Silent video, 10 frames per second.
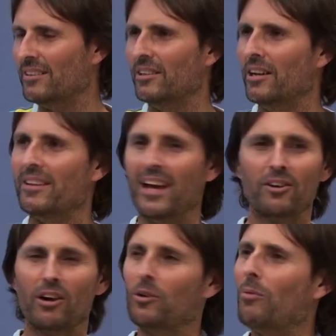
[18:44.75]
You know,
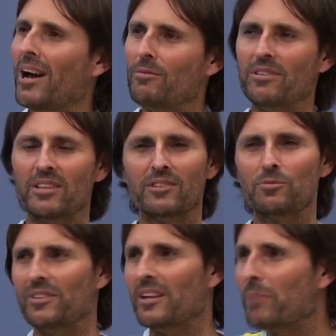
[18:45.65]
they got away with
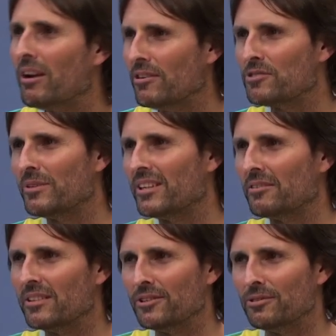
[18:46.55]
things with their parents when
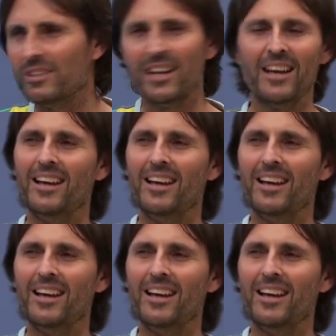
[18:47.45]
they were little.